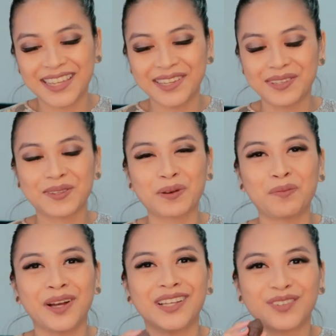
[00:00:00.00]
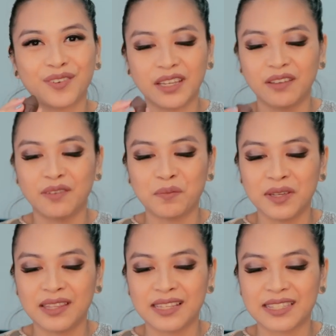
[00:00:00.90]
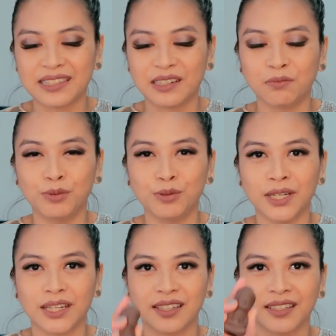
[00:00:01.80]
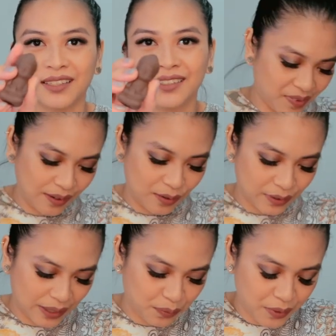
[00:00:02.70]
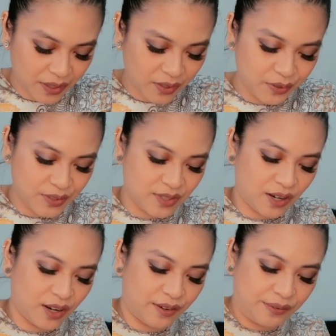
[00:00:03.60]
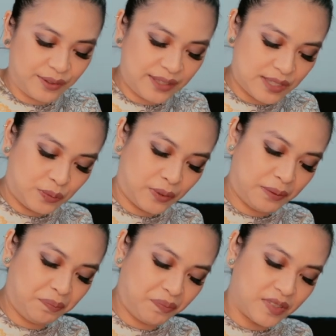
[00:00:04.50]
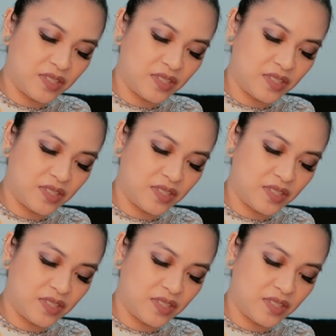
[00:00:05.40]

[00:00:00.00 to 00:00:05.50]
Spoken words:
thank you so much for giving me this little Buddha. Okay, we are going to start off with this one.